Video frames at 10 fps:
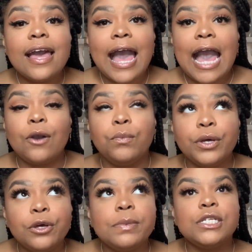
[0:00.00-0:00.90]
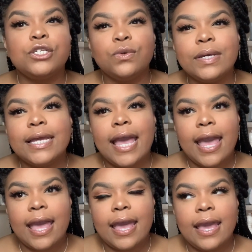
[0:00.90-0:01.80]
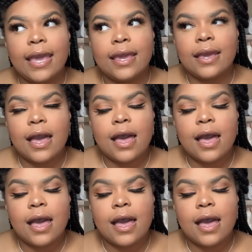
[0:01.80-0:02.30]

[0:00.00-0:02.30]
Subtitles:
I will be doing a